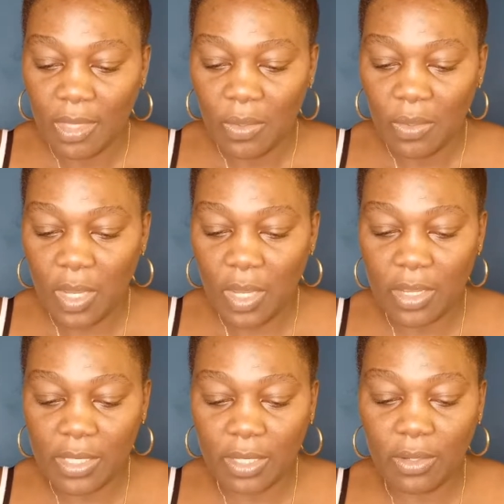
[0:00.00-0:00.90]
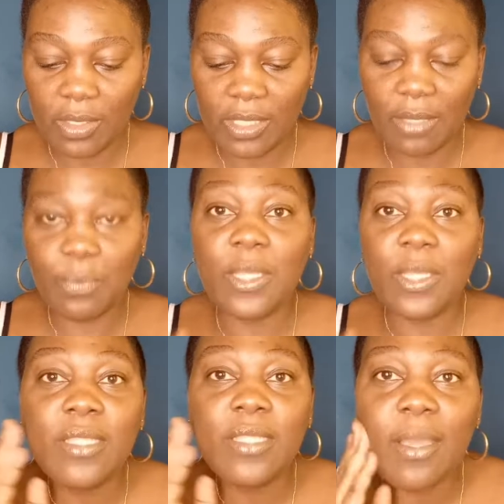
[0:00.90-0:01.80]
we're gonna go deep in
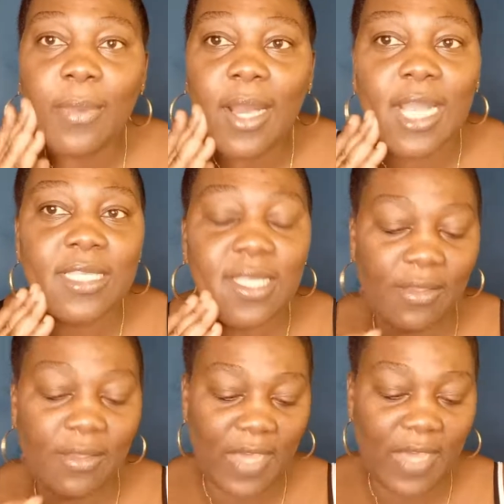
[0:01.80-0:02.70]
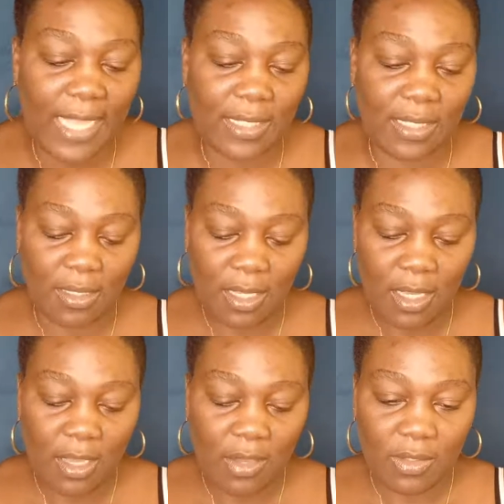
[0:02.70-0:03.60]
depth guys invite
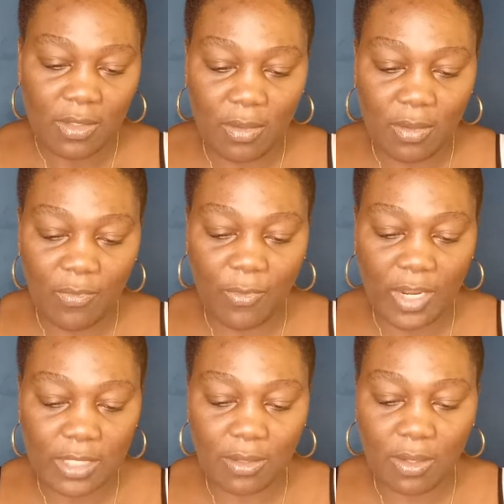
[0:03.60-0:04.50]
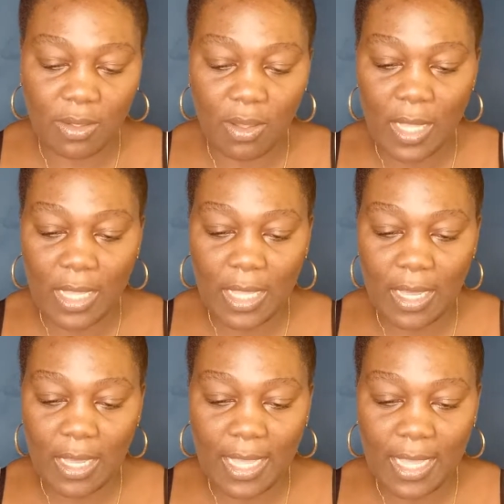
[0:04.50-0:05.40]
some friends to come along
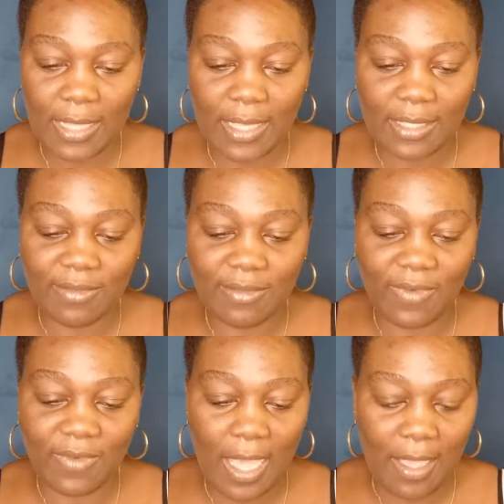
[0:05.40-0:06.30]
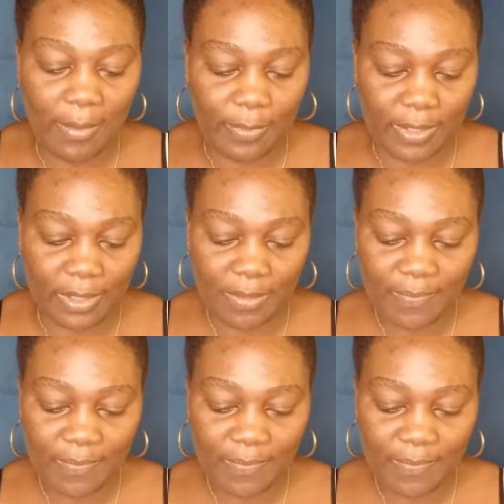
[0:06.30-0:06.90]
and let's vibes